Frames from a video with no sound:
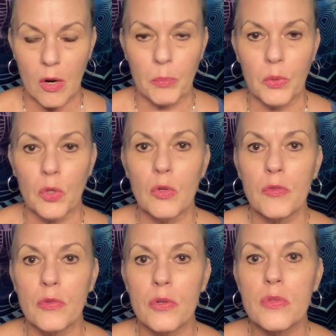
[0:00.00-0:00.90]
our
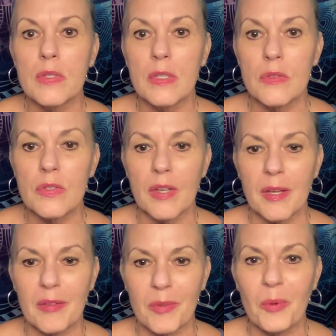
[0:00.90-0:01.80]
beautiful sense
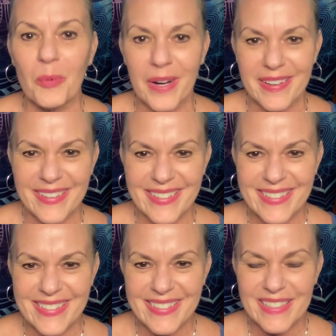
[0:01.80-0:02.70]
of
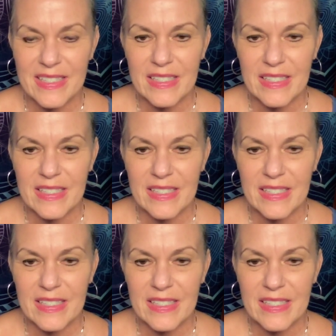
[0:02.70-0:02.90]
awareness.